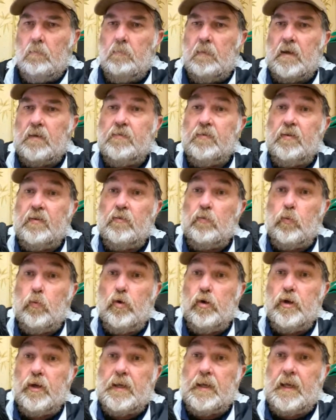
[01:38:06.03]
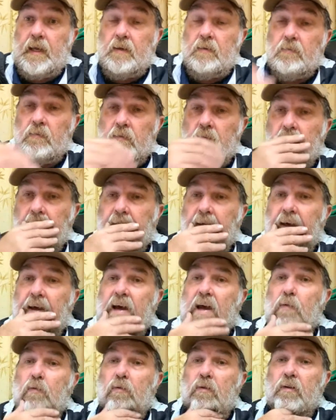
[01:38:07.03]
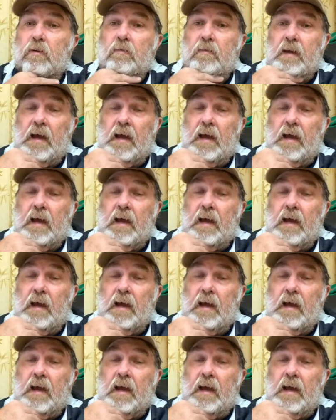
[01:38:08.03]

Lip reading: Well, she's working. Okay, well,